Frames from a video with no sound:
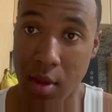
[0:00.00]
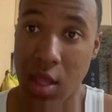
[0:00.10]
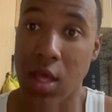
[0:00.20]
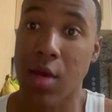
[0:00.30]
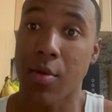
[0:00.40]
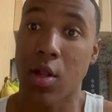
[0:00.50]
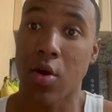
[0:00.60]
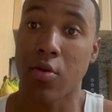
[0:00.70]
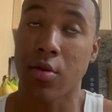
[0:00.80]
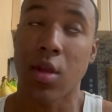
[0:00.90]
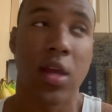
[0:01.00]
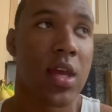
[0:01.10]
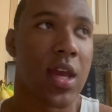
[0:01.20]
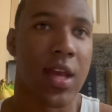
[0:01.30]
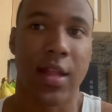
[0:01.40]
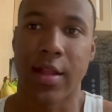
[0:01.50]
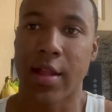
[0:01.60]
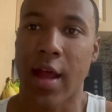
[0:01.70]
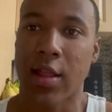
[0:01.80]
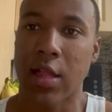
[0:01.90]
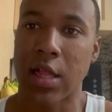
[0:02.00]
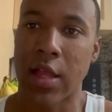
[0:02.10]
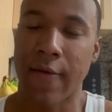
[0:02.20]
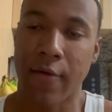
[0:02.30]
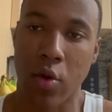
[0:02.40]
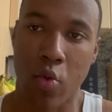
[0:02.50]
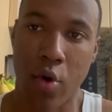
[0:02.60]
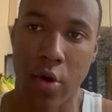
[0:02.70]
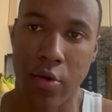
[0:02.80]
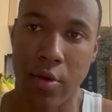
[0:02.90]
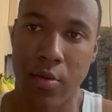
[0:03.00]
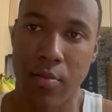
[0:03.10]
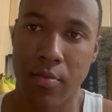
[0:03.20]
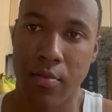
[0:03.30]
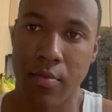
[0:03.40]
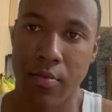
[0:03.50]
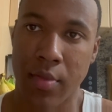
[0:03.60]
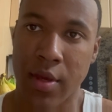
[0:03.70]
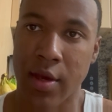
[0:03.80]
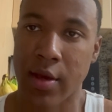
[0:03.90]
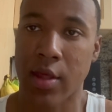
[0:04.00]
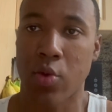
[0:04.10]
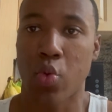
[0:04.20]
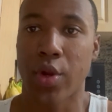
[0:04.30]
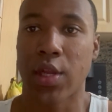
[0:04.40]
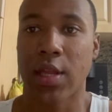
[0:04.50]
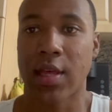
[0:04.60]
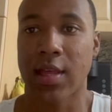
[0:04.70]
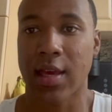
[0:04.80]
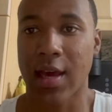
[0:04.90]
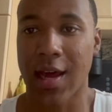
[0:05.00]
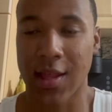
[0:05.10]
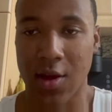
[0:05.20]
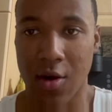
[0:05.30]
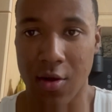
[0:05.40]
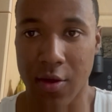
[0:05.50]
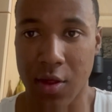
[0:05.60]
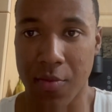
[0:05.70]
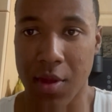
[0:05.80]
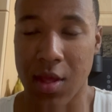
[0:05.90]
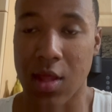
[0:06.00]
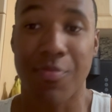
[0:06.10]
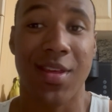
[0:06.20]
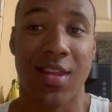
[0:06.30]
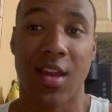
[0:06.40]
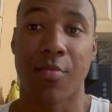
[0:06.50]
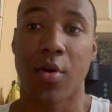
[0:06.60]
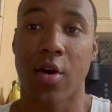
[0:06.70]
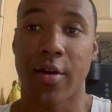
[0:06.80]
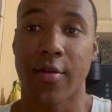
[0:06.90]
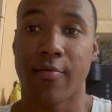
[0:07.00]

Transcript: and him alone, and not to live for the world, because one of the things that God has called us to be is to be set apart.